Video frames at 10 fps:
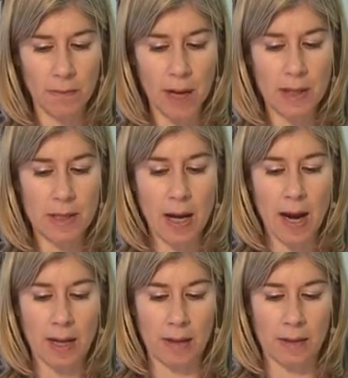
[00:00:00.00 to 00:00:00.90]
And it's
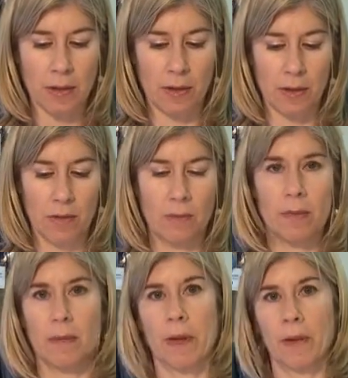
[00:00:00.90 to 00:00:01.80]
tied into
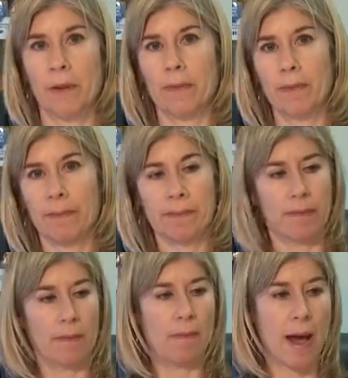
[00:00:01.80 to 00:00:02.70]
some other
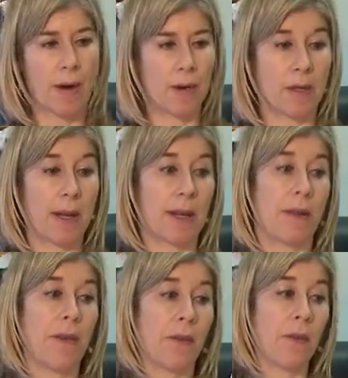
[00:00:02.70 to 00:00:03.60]
matters like
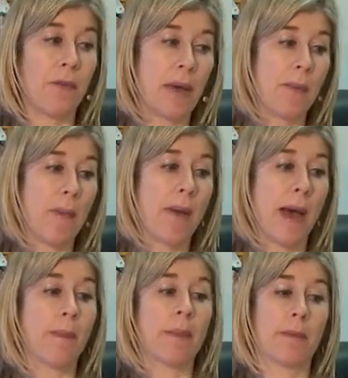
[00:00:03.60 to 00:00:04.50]
FEMA
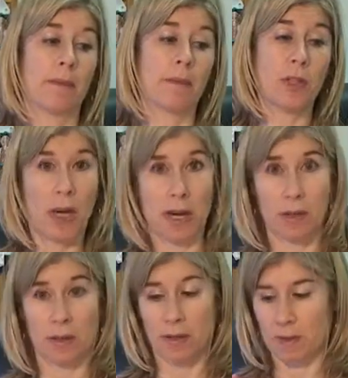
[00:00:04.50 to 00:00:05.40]
map
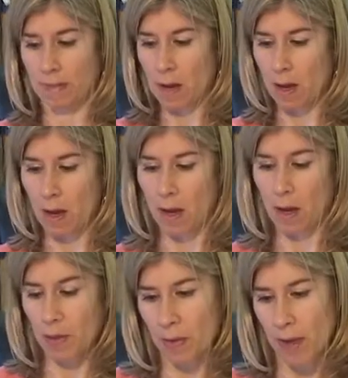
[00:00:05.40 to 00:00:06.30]
changes.
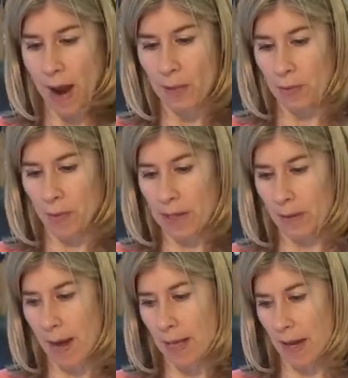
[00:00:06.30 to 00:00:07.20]
So that was what we
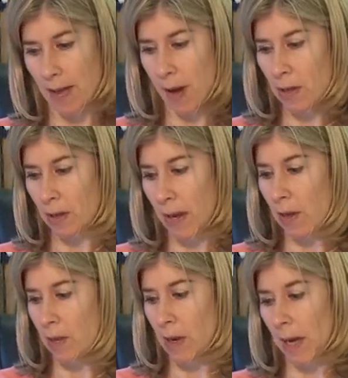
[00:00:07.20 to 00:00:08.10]
did last night. That was a
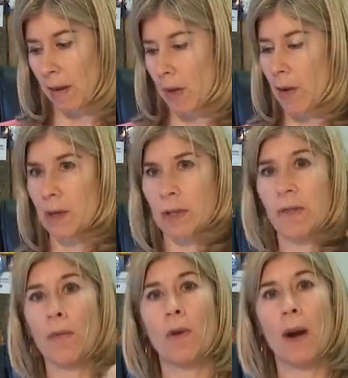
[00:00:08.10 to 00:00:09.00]
lengthy meeting. That was a
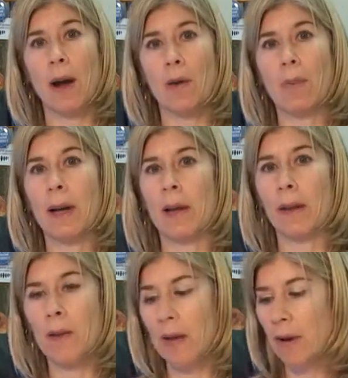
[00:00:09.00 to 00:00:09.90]
four-hour meeting.
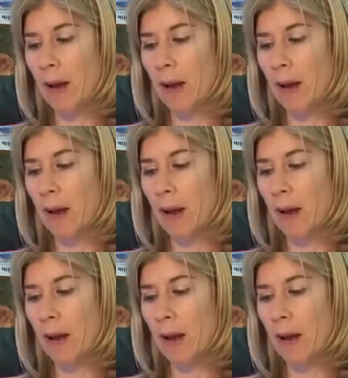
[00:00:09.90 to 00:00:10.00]
And we haven't